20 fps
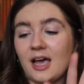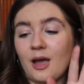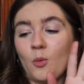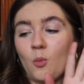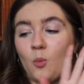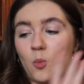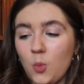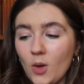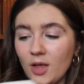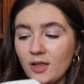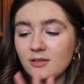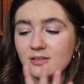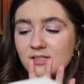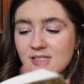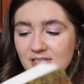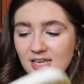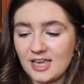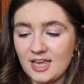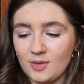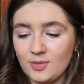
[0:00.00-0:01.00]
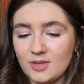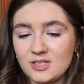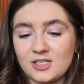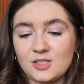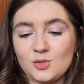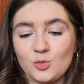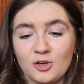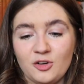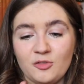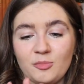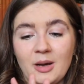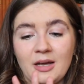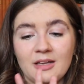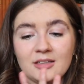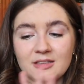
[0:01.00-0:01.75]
I will say this is one of my